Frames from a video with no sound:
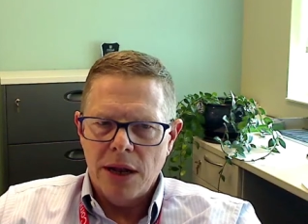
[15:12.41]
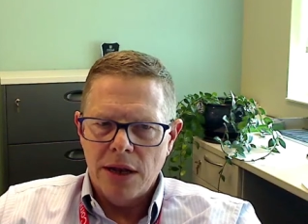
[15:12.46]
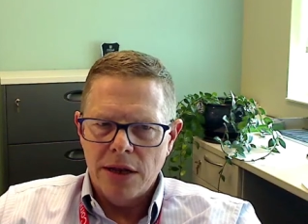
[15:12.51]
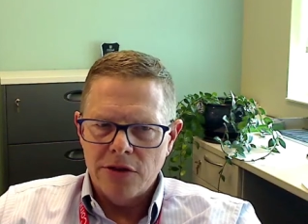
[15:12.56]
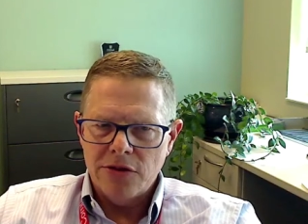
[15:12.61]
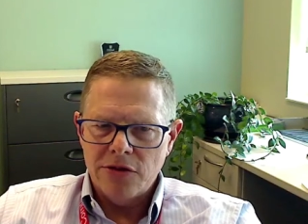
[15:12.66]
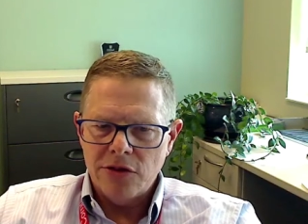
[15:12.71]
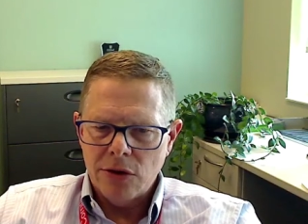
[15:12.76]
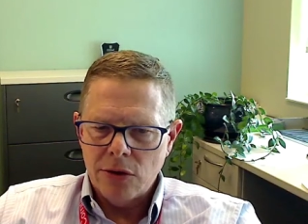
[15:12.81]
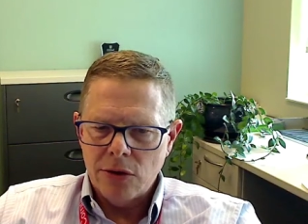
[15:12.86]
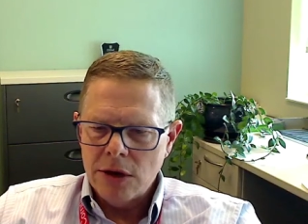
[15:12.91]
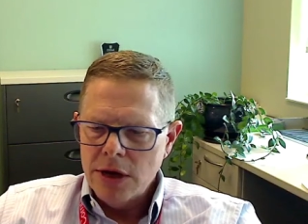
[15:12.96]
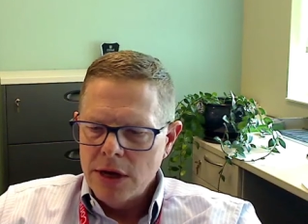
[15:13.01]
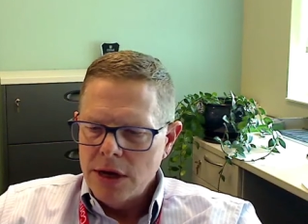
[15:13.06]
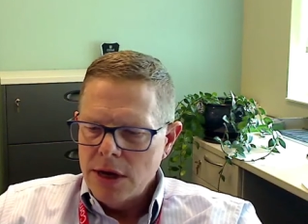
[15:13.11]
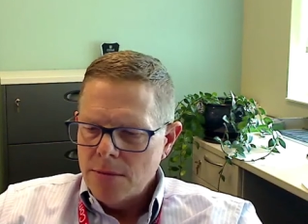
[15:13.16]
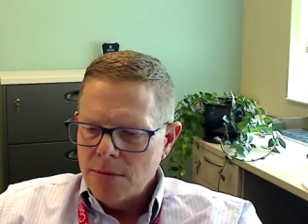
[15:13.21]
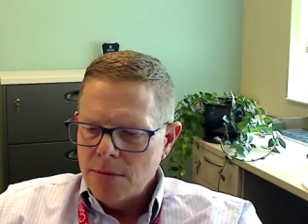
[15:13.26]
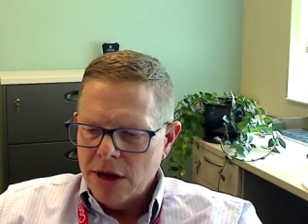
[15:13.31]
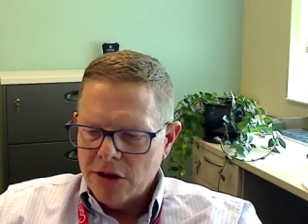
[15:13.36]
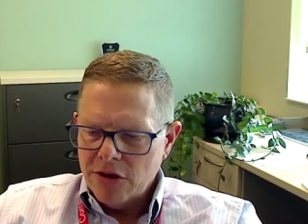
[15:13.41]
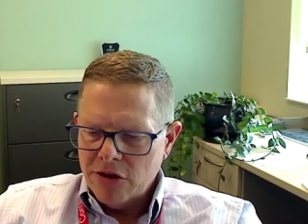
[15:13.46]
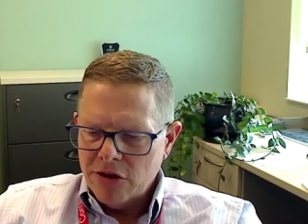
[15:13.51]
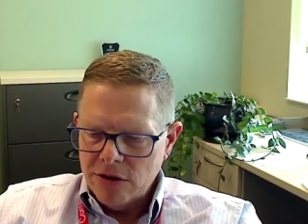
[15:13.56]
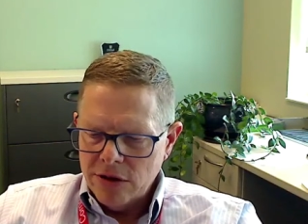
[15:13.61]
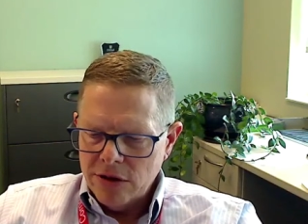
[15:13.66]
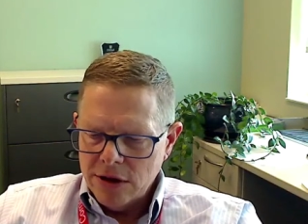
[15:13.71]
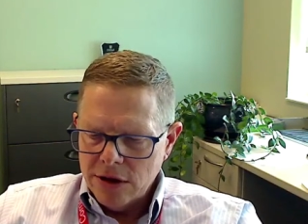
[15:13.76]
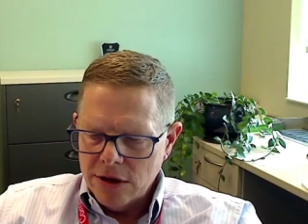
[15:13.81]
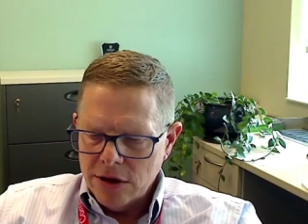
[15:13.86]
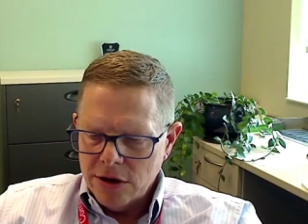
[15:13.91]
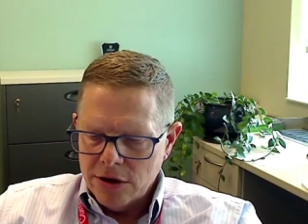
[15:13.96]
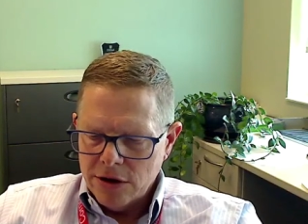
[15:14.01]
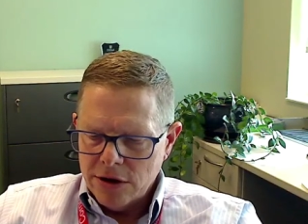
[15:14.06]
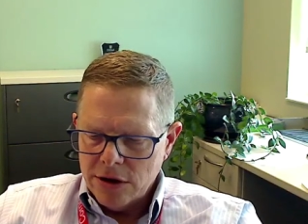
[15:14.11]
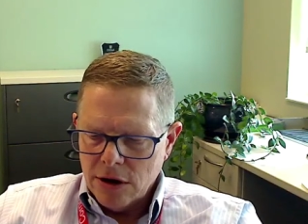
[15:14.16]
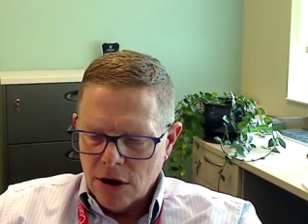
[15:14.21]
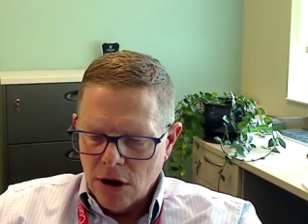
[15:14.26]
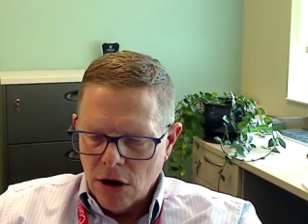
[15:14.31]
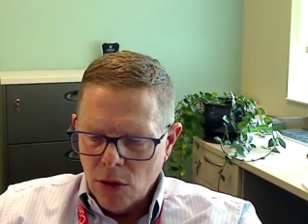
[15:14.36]
And so make sure that
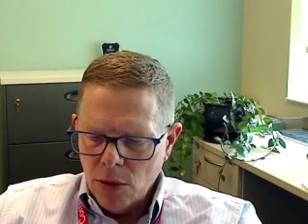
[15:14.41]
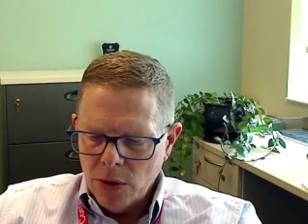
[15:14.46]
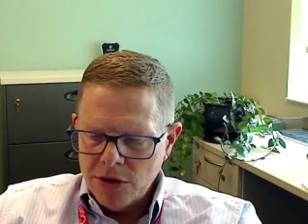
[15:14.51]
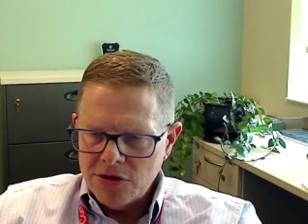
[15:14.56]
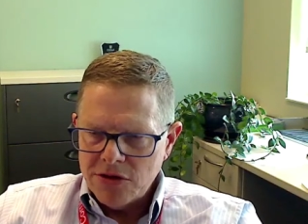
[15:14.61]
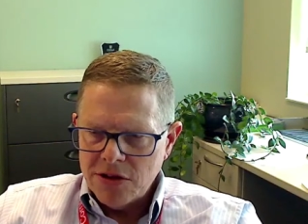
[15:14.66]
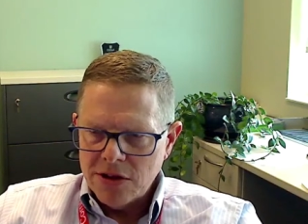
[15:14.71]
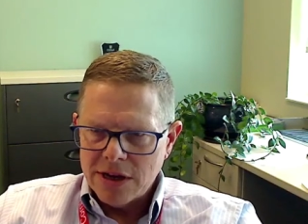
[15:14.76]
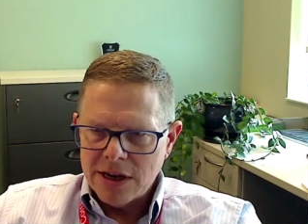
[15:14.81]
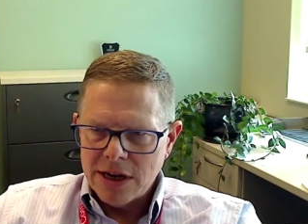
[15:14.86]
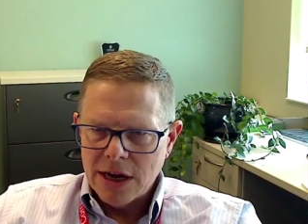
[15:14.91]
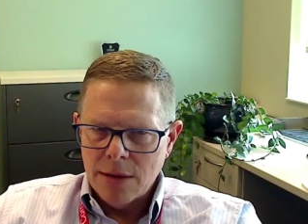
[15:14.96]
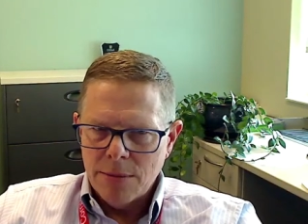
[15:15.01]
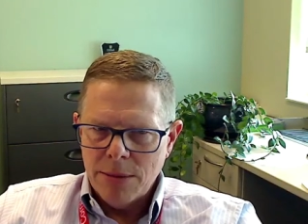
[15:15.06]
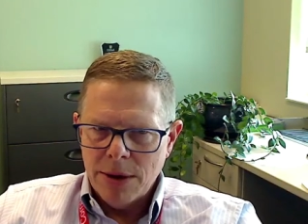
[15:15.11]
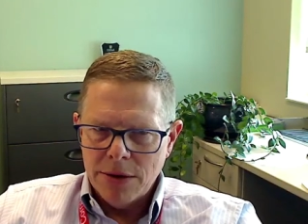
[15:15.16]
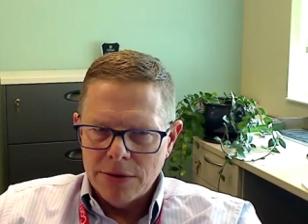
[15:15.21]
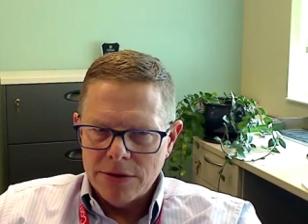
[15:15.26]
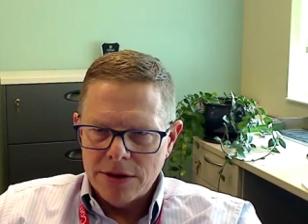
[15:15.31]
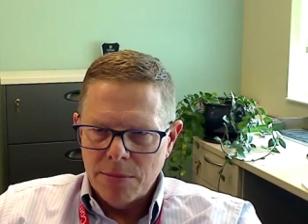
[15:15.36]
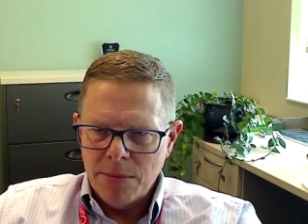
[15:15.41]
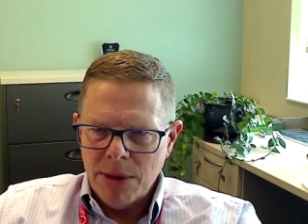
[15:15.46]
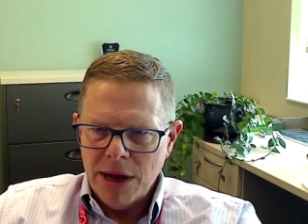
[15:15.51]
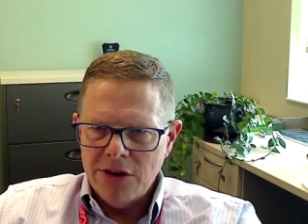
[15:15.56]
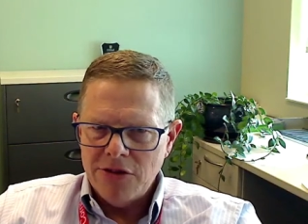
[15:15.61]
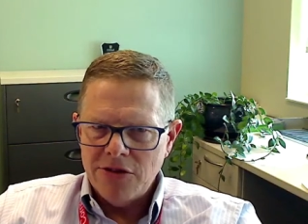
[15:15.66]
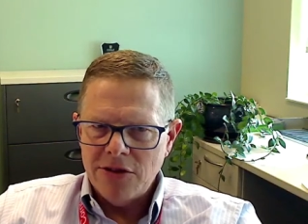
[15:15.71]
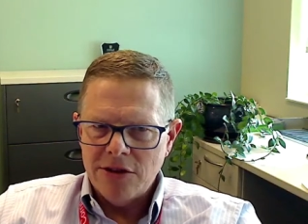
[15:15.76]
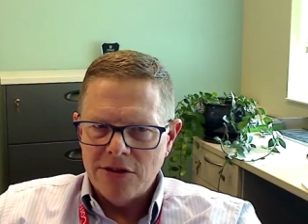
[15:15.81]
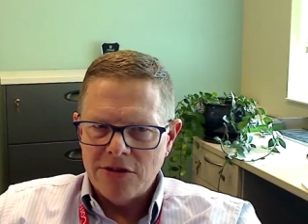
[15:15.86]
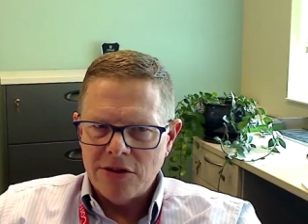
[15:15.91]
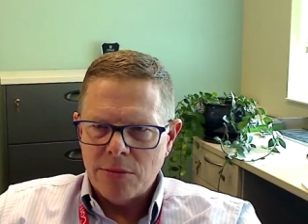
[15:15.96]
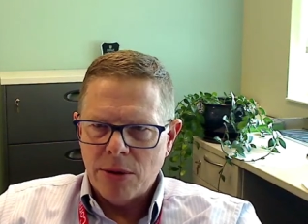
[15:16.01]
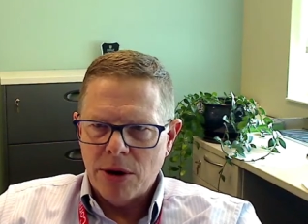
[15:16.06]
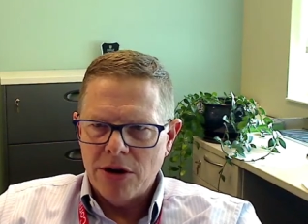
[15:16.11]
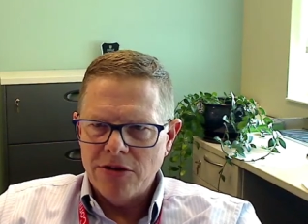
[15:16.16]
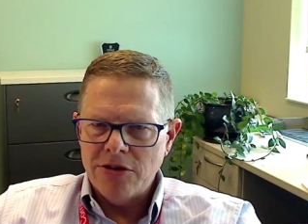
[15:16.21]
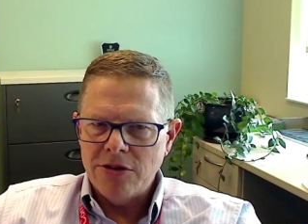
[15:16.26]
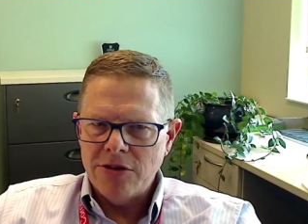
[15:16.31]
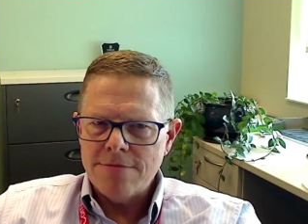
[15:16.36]
you're always thinking about the patient as a
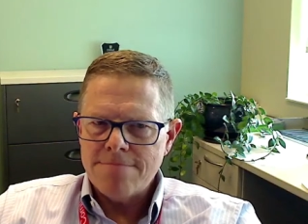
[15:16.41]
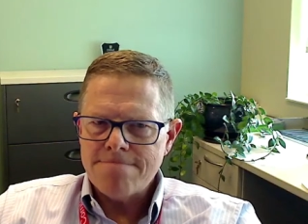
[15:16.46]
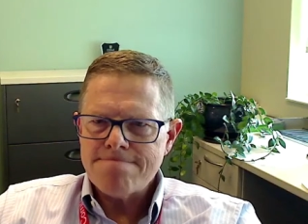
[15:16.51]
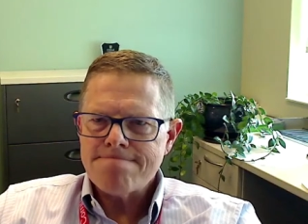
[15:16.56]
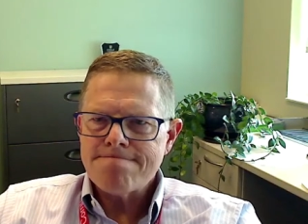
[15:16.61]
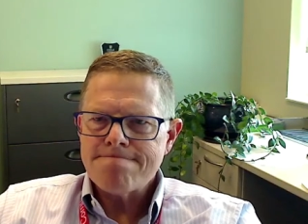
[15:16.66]
person